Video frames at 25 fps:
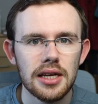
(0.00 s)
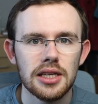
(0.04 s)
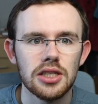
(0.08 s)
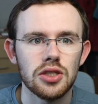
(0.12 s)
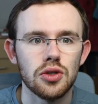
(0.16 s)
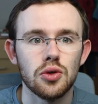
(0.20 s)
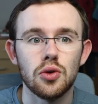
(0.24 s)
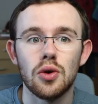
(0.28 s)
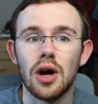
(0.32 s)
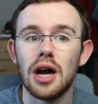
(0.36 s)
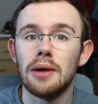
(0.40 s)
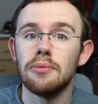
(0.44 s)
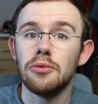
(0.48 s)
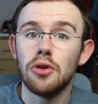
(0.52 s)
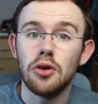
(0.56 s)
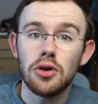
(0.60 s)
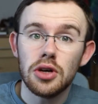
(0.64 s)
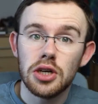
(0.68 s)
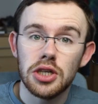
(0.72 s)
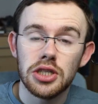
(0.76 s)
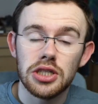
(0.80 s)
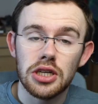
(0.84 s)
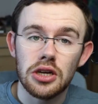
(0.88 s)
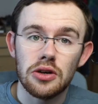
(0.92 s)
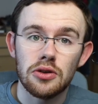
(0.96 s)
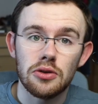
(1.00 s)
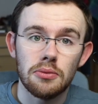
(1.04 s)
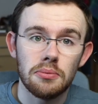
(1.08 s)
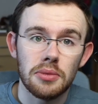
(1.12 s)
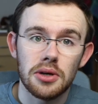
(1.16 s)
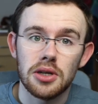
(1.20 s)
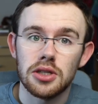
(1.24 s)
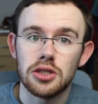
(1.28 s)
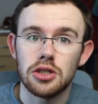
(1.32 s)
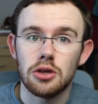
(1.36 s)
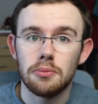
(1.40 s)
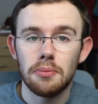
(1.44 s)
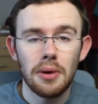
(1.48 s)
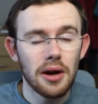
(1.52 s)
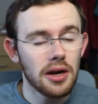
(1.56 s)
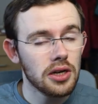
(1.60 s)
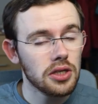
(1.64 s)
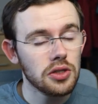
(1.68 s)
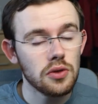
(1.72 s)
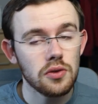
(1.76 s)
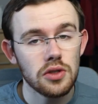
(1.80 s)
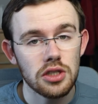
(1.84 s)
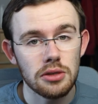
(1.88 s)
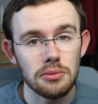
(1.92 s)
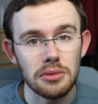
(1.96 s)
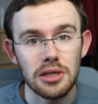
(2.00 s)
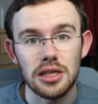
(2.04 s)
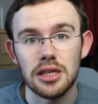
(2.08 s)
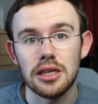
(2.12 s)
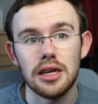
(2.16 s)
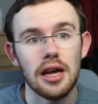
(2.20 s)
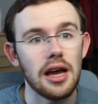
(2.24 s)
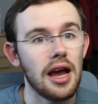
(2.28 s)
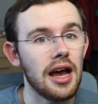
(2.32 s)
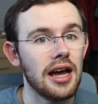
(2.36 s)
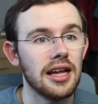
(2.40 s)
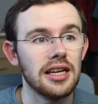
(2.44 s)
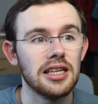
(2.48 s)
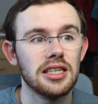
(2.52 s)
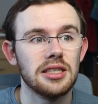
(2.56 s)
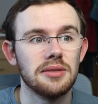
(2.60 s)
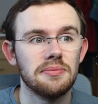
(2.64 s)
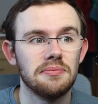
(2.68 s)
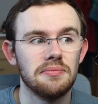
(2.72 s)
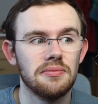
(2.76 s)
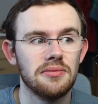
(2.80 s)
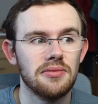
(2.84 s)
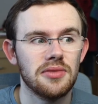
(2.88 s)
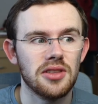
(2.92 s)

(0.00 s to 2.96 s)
So I'm not going to share them because they're personal to me and